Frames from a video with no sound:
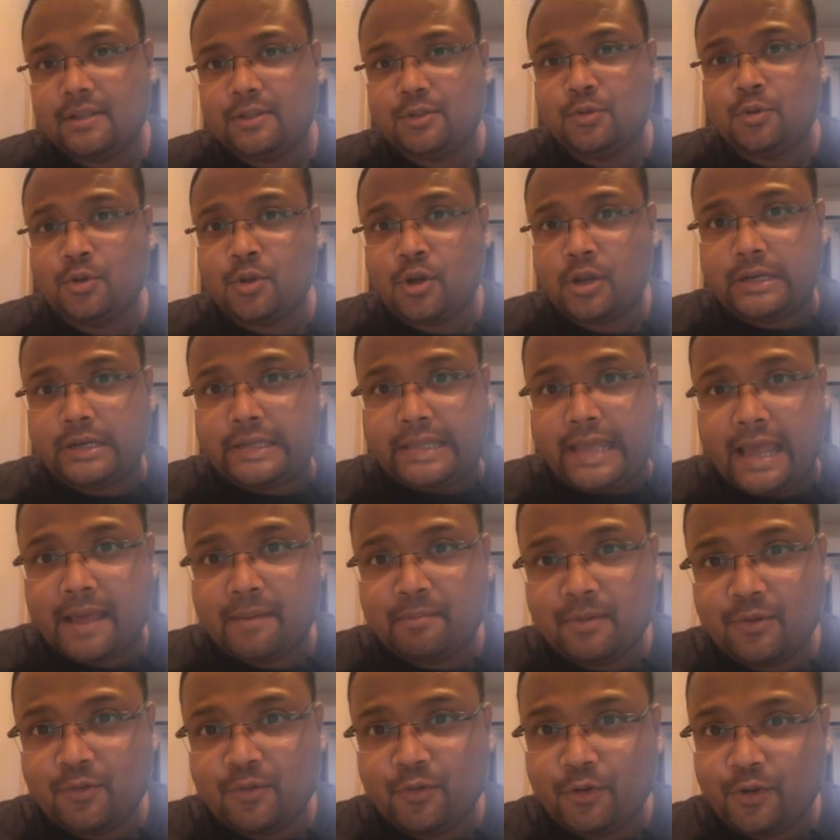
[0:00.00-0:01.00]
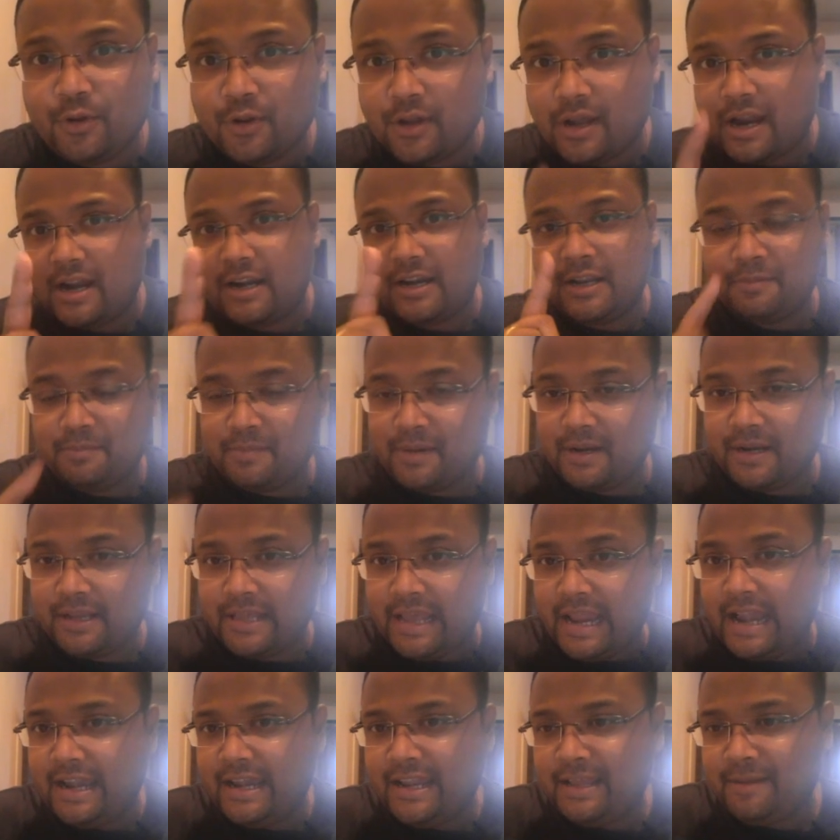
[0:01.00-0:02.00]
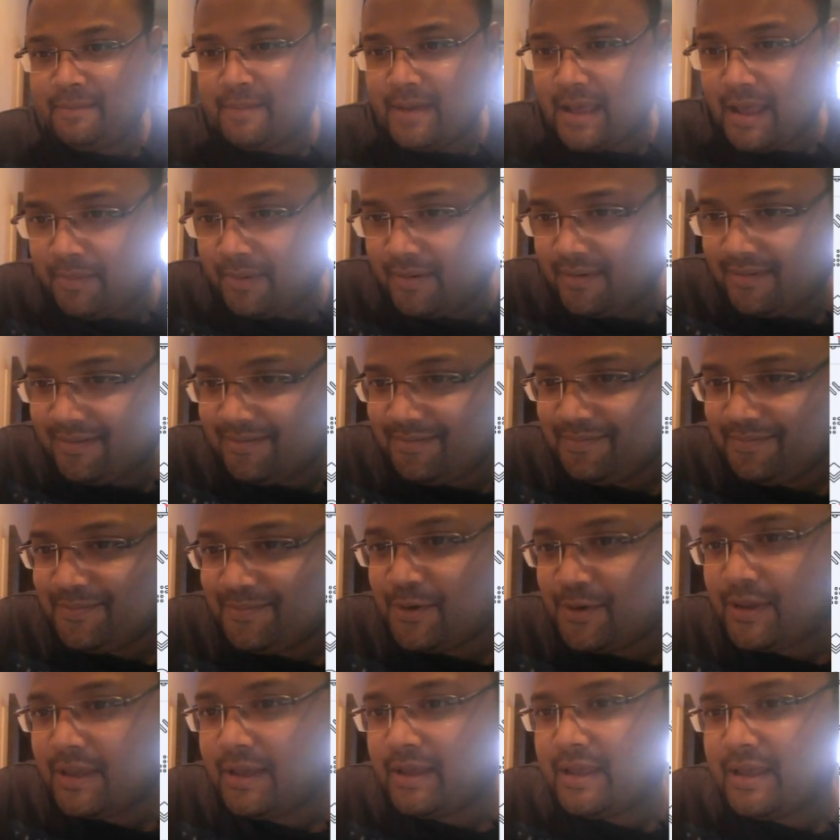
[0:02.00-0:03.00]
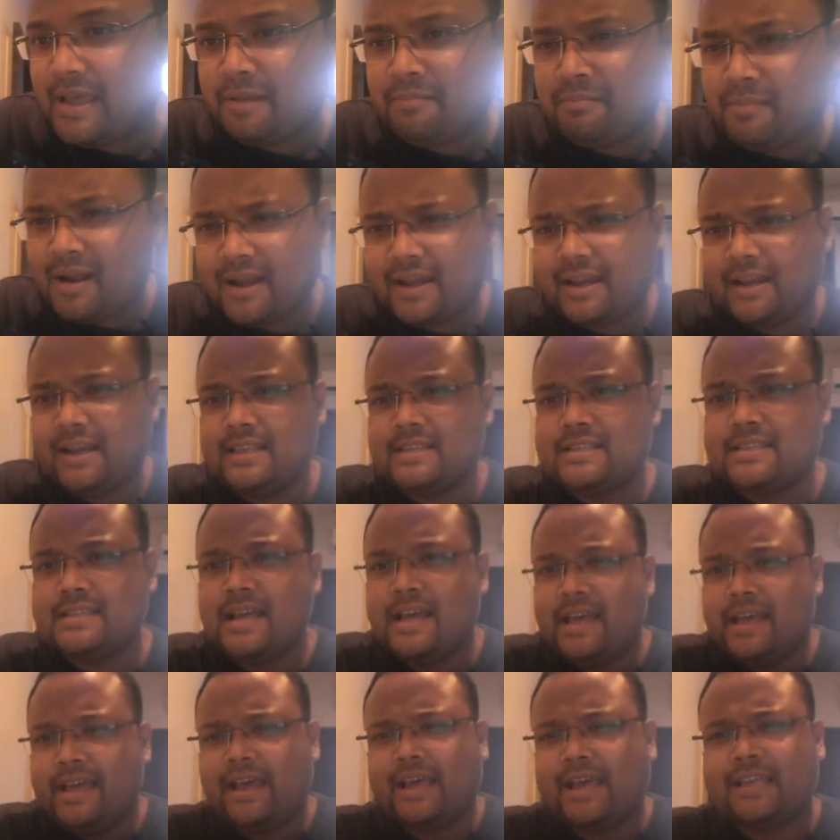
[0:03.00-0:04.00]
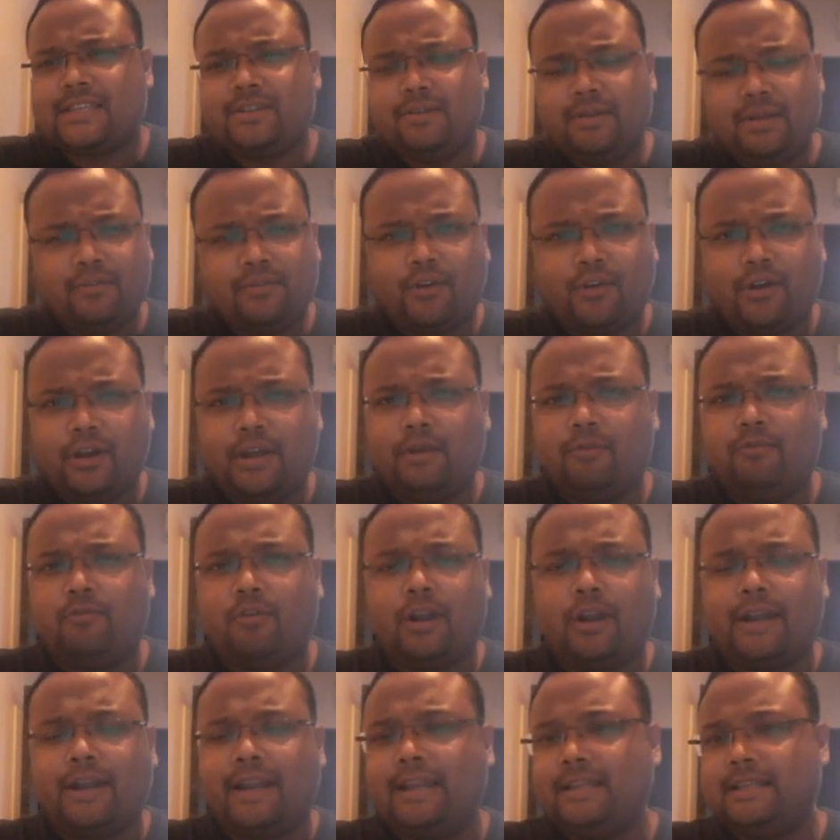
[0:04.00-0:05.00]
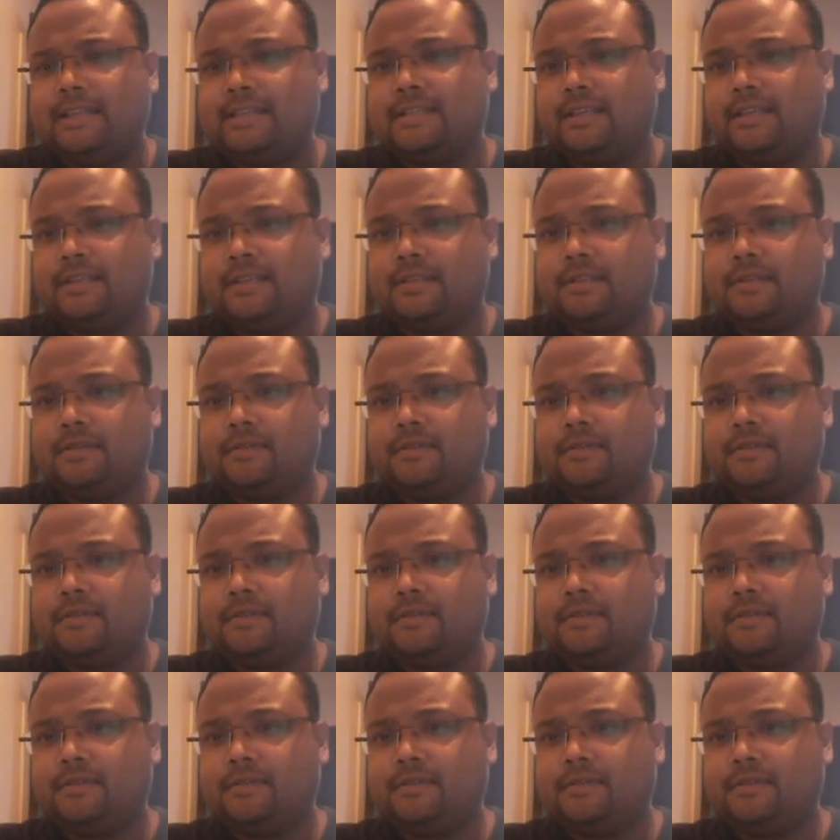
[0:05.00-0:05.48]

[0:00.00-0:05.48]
Do not gamble with your hard earned money. Anything may happen. Yeah, market is extremely volatile these days.